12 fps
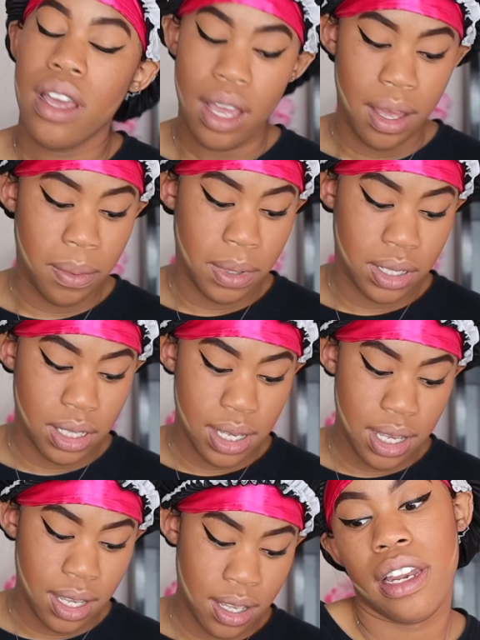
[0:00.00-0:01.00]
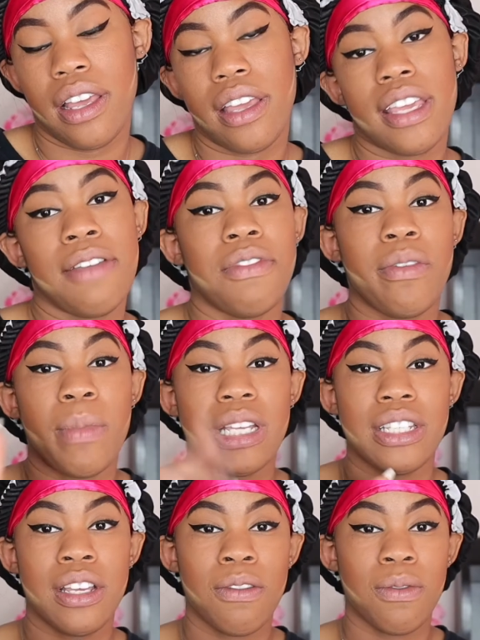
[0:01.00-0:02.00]
I went to eat. And I gifted
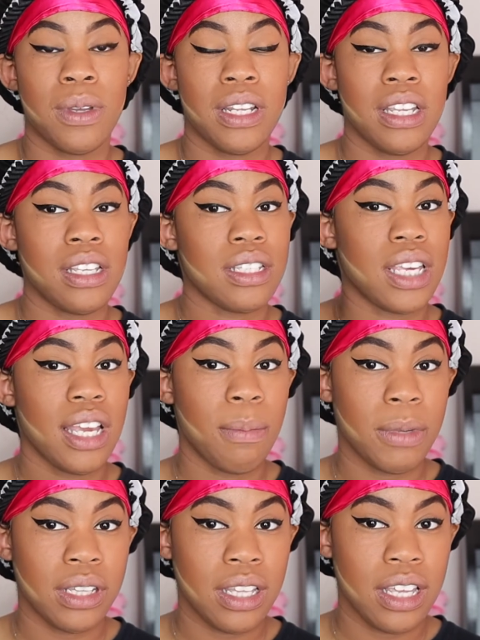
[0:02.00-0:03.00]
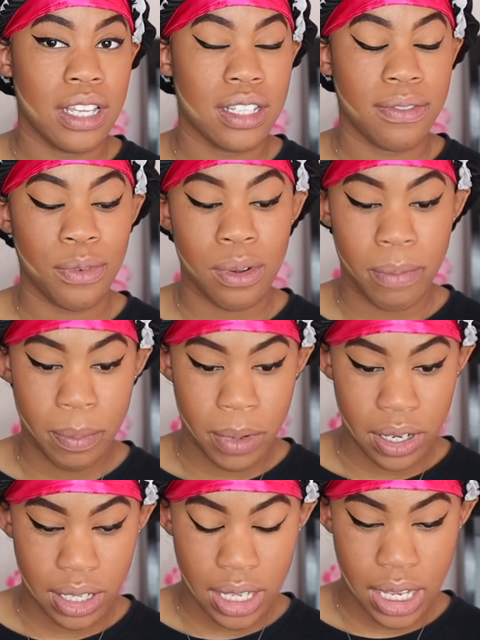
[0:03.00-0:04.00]
myself with this camera lens for my
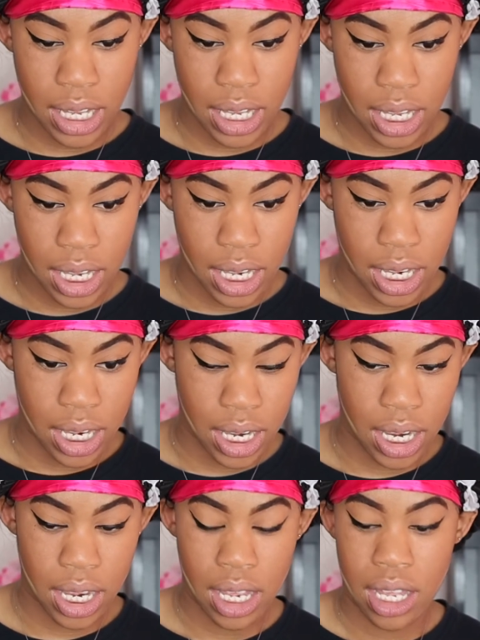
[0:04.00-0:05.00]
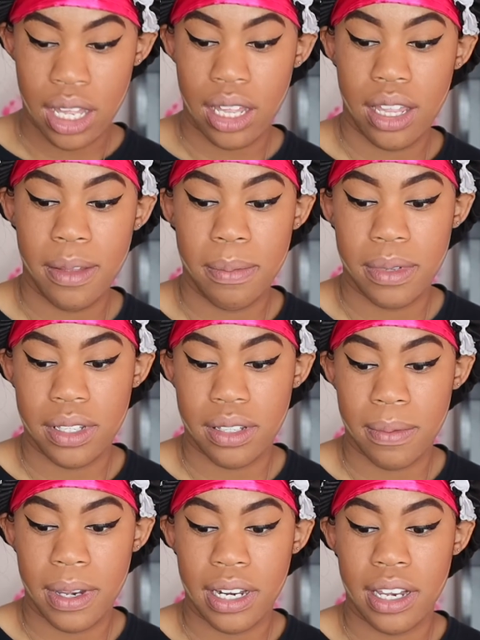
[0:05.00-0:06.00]
birthday. Let me put some
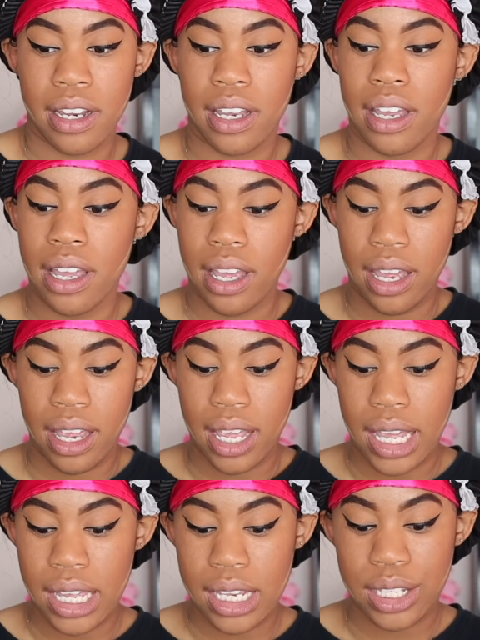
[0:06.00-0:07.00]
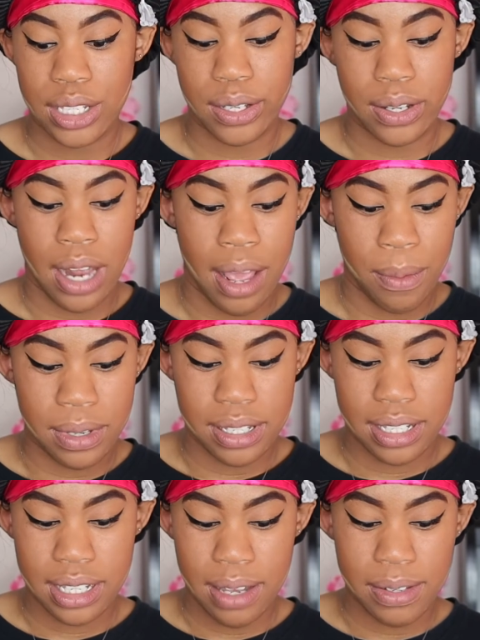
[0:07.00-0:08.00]
right there. And so that
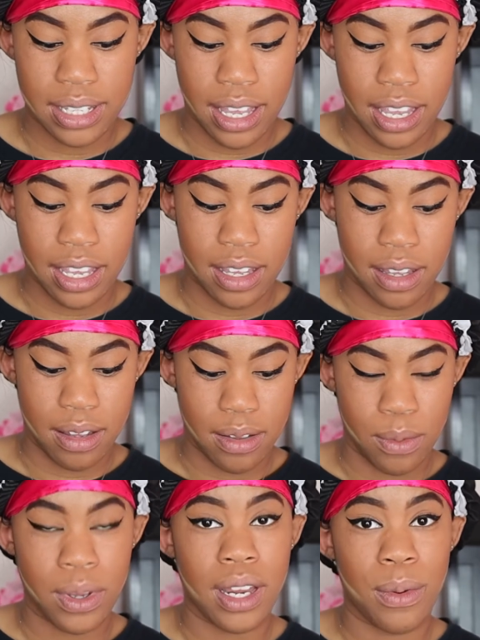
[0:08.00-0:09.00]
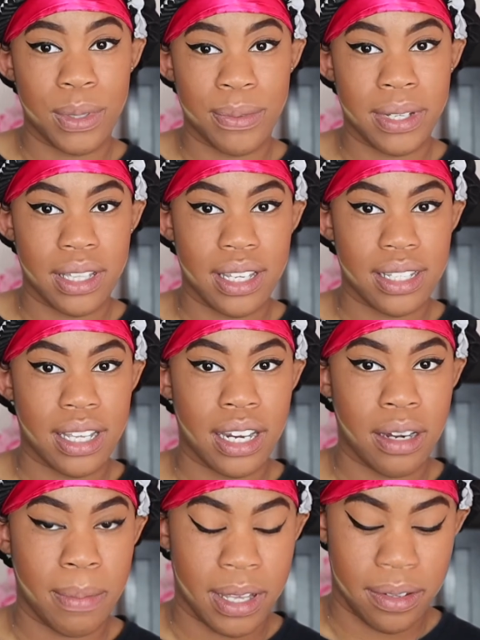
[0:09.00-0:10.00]
was like what I was really excited
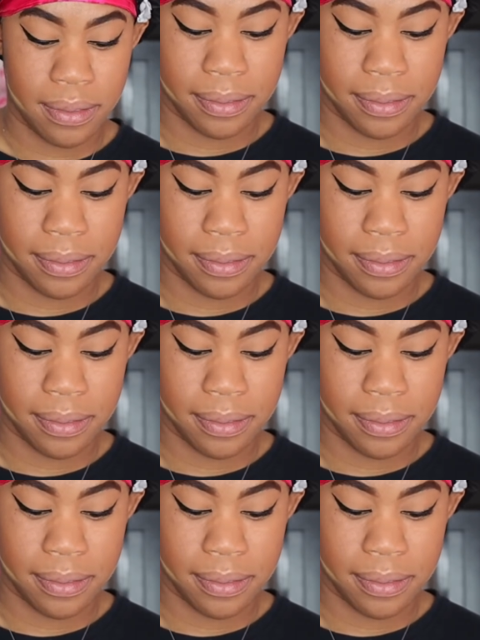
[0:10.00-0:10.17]
about.